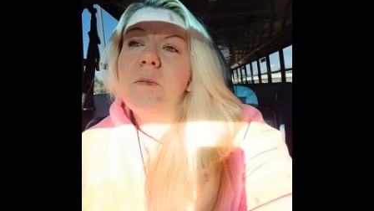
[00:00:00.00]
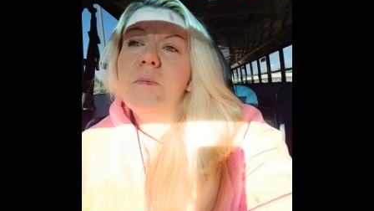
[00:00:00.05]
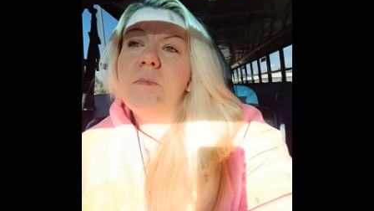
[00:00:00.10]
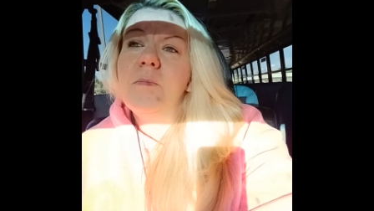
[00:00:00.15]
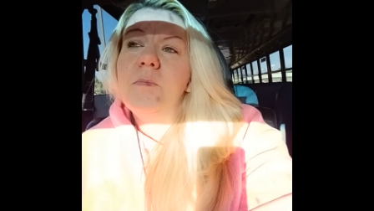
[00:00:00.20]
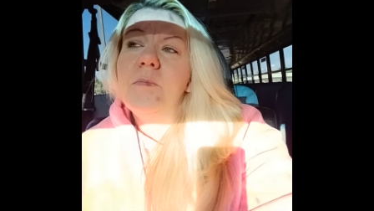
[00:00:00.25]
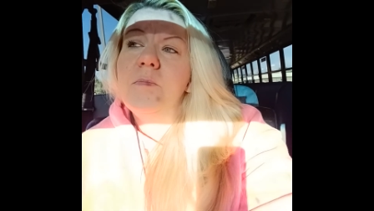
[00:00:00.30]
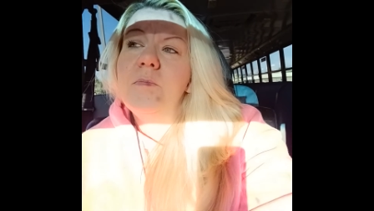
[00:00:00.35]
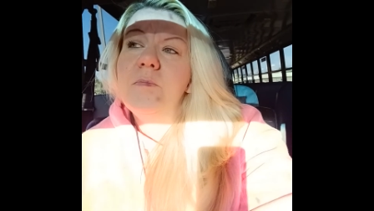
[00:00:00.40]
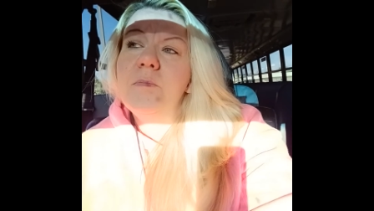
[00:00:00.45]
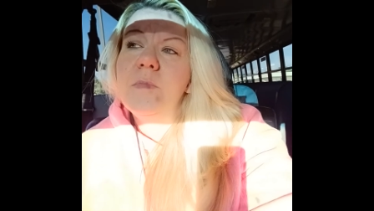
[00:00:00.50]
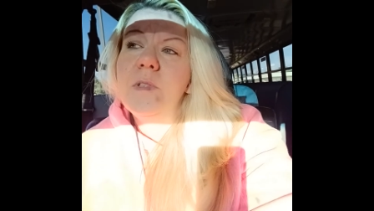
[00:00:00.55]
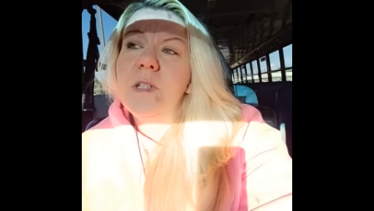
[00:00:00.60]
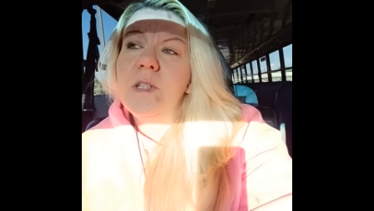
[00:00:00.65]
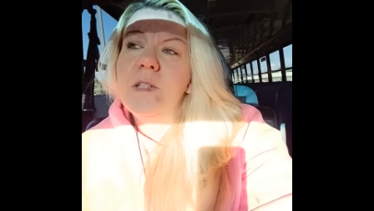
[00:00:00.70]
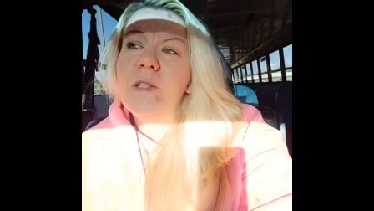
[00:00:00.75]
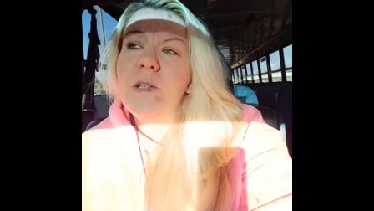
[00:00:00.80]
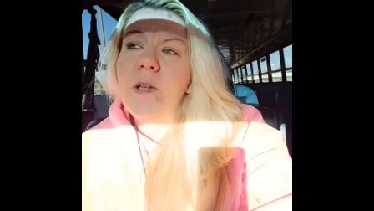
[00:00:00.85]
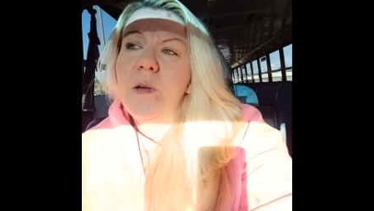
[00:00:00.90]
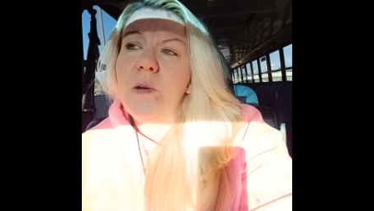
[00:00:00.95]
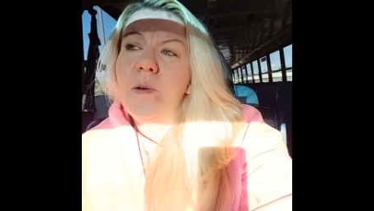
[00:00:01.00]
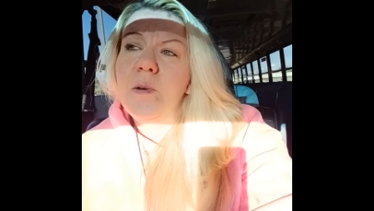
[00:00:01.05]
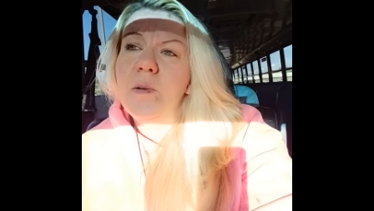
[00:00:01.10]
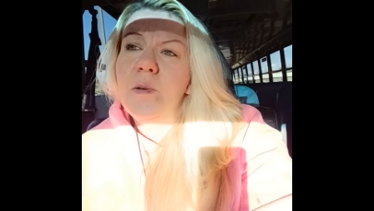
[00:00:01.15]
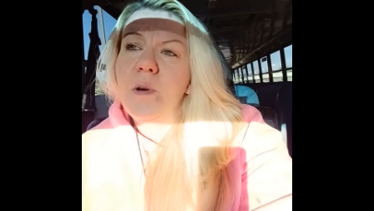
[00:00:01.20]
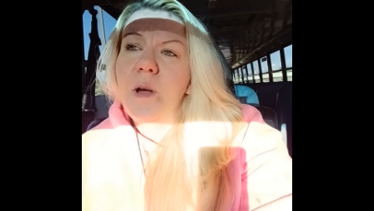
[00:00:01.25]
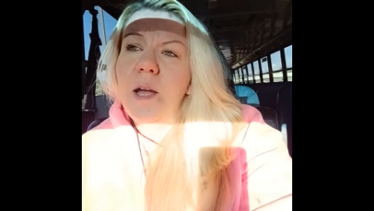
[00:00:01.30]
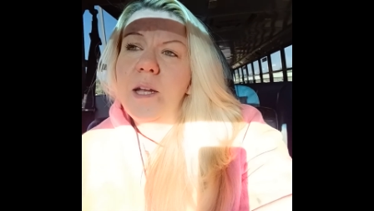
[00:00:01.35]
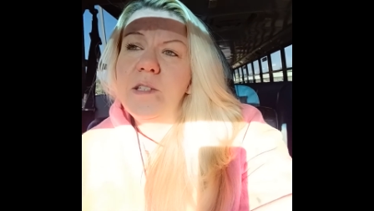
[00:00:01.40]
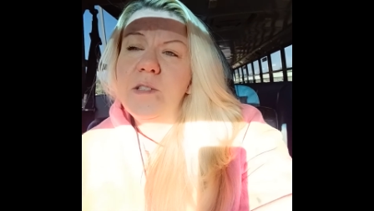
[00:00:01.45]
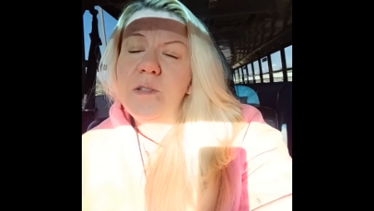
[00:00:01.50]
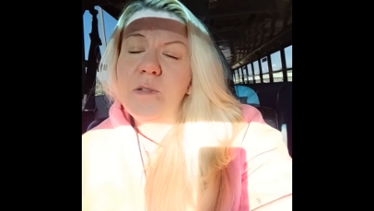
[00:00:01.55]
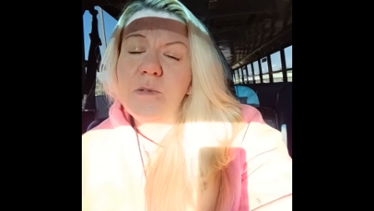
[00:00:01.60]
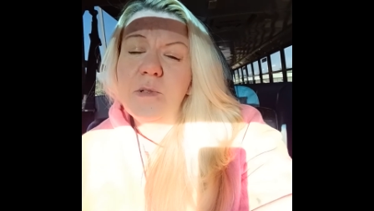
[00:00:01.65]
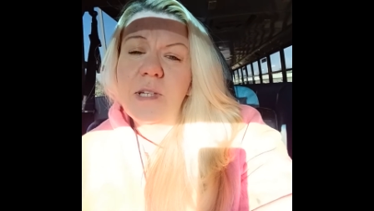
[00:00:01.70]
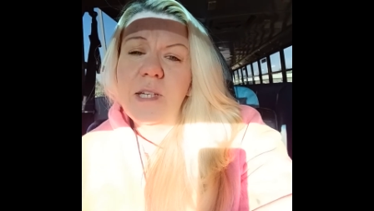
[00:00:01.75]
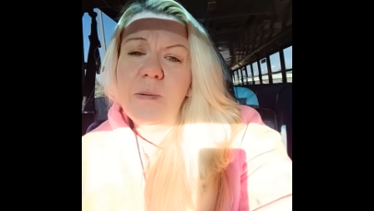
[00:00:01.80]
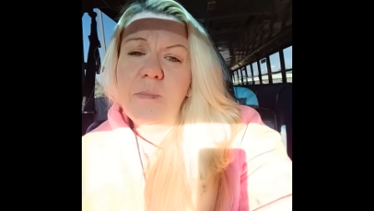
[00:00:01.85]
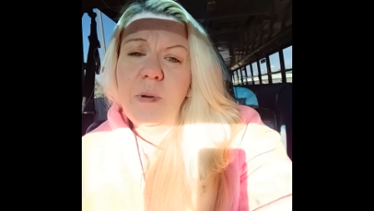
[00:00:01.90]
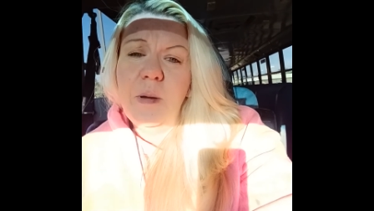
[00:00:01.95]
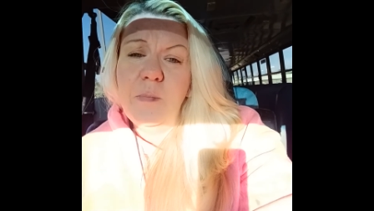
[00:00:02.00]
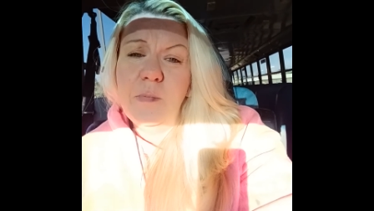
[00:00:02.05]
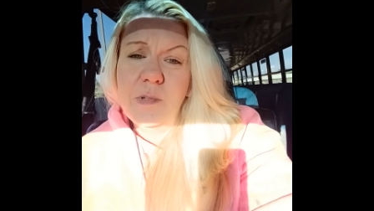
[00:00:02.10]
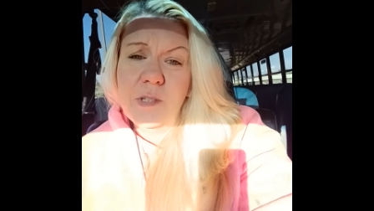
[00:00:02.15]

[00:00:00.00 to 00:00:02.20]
um, so I do keep up